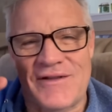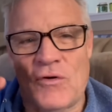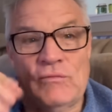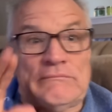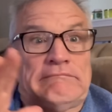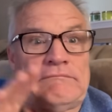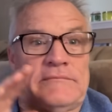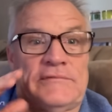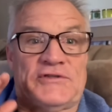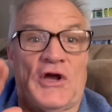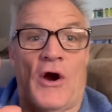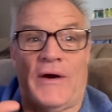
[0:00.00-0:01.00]
oh,
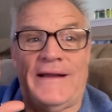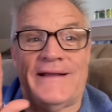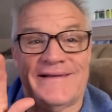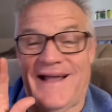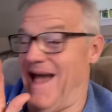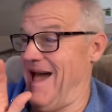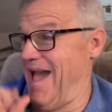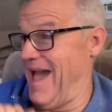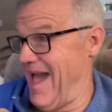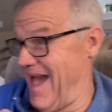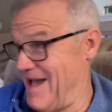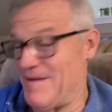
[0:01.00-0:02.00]
sorry.
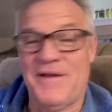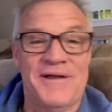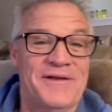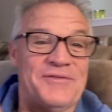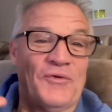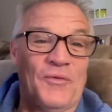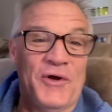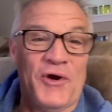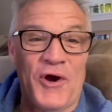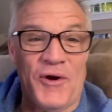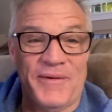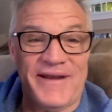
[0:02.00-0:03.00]
The real
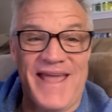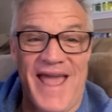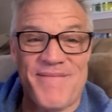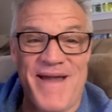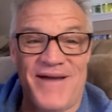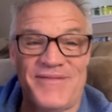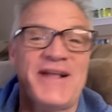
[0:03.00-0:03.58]
Herman came out.